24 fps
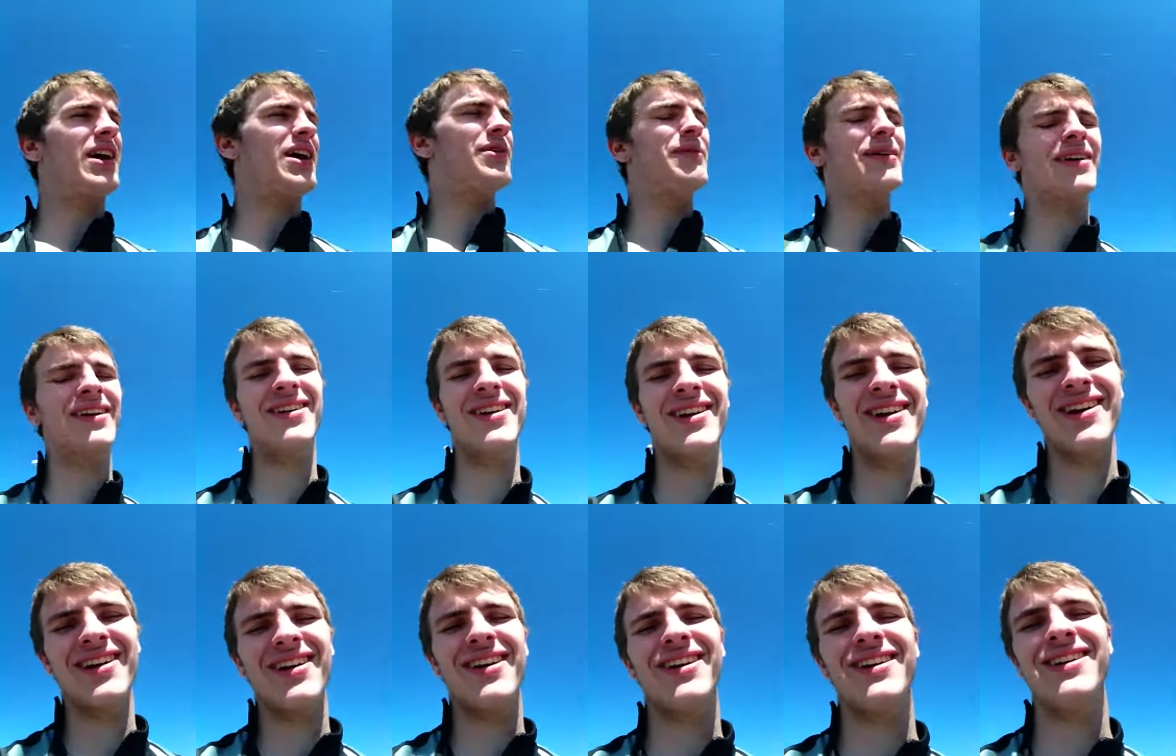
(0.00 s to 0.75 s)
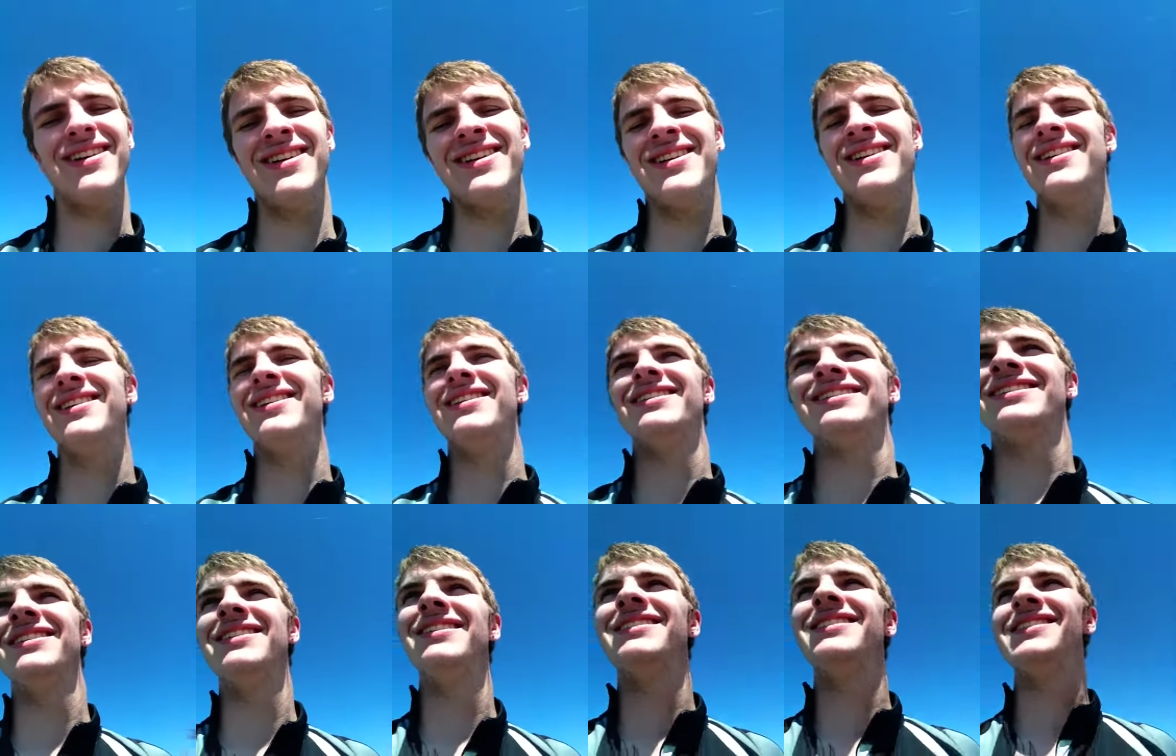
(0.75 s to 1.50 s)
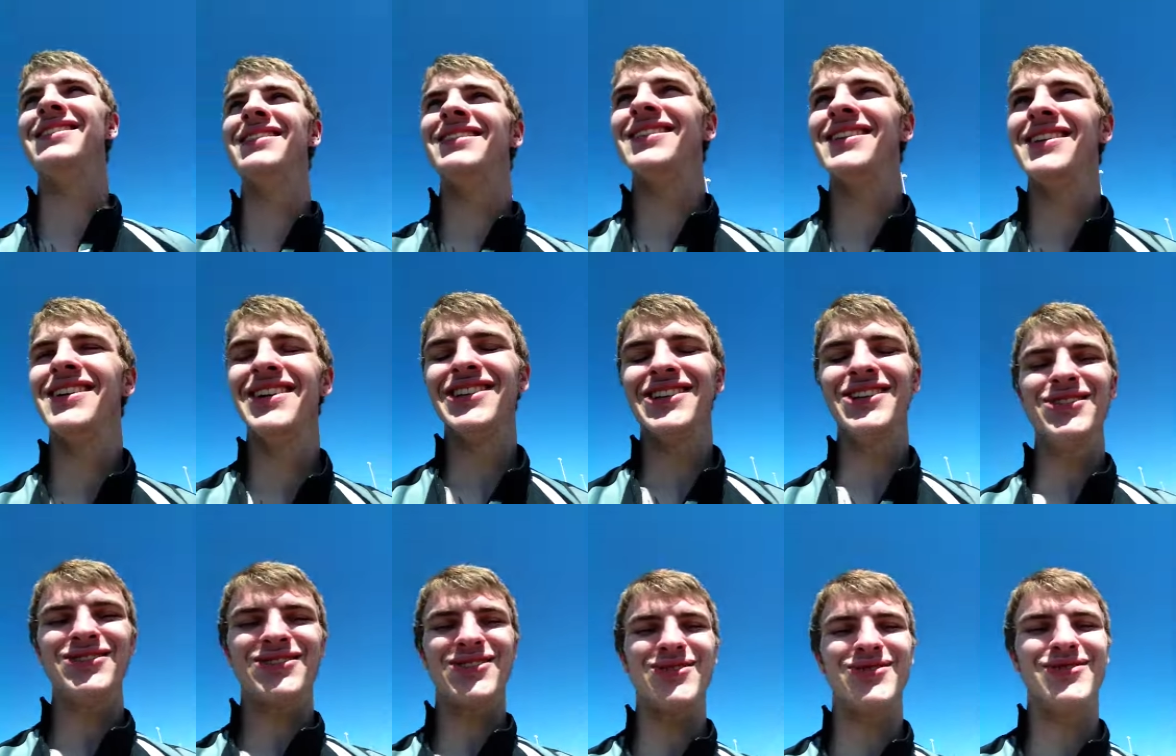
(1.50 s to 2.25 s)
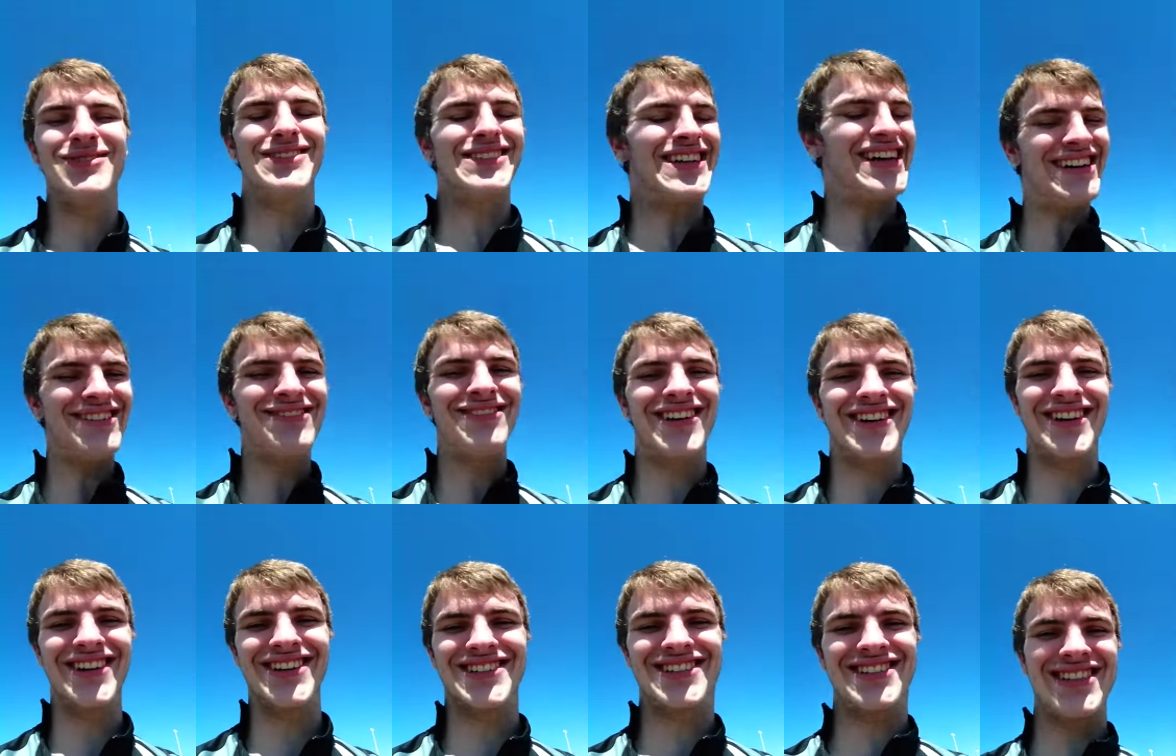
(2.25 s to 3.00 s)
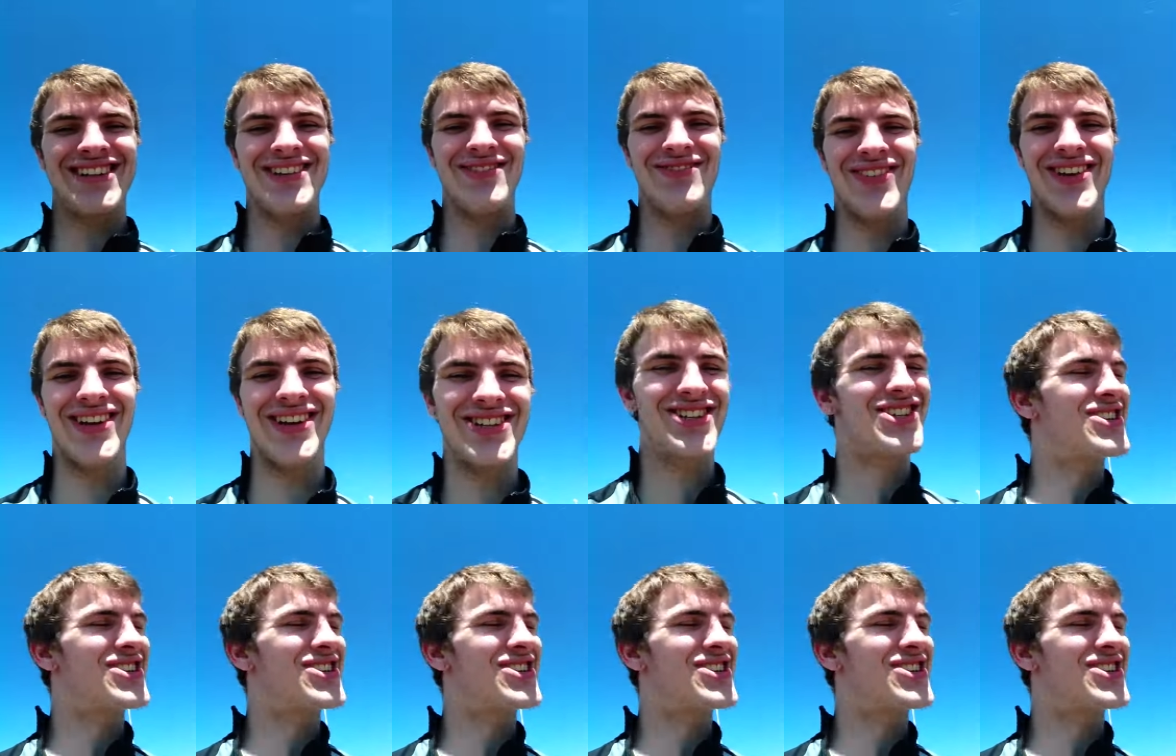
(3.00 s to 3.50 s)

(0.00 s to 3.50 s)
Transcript: I'm like, girl, you do not want to see me